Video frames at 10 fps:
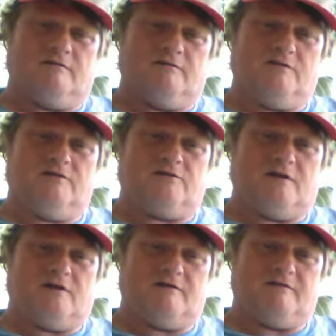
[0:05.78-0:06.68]
these
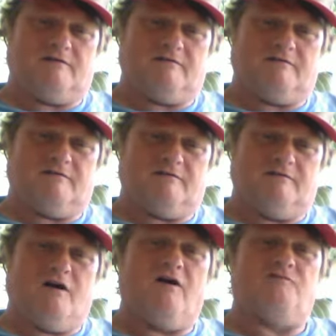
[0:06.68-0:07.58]
are
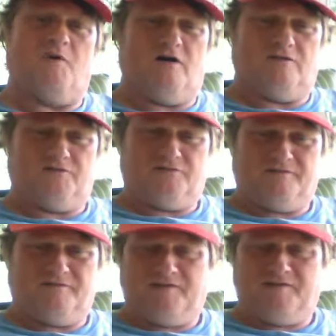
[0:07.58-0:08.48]
golf balls.
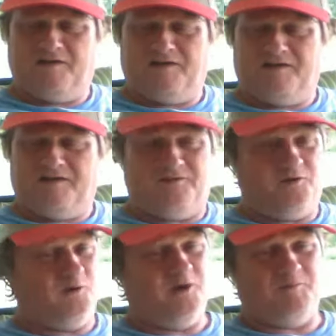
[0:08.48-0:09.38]

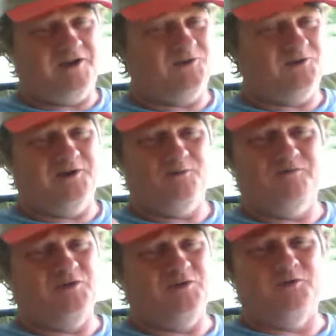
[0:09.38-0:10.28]
No, I'm not doing a
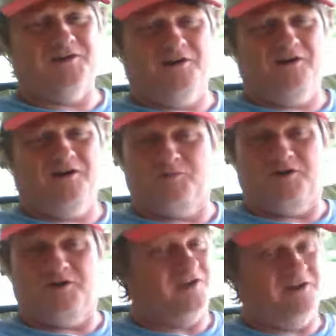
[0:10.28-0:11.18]
review on golf
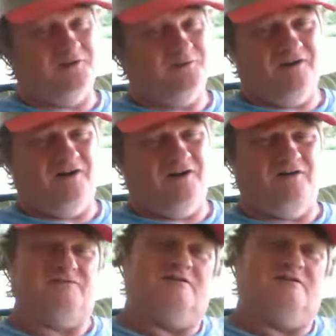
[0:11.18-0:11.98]
balls. I don't golf.